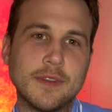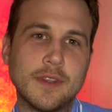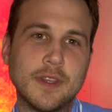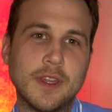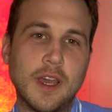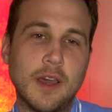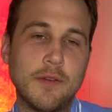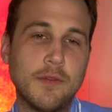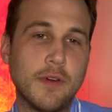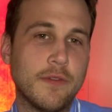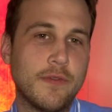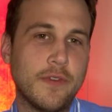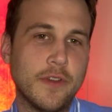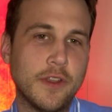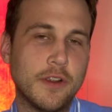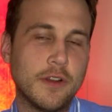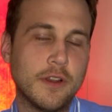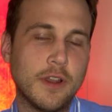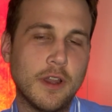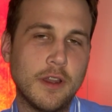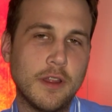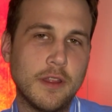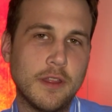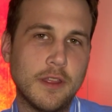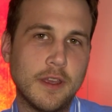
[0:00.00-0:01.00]
Have I figured
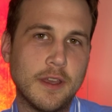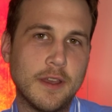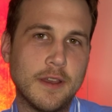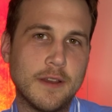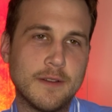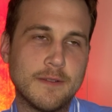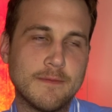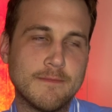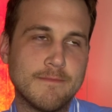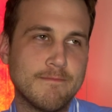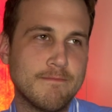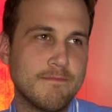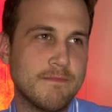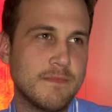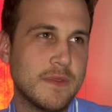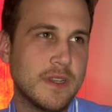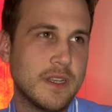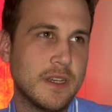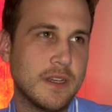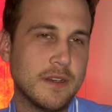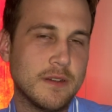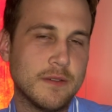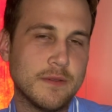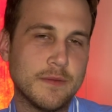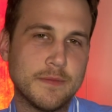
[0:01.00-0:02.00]
anything out?
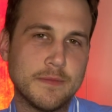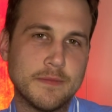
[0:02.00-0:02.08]
No.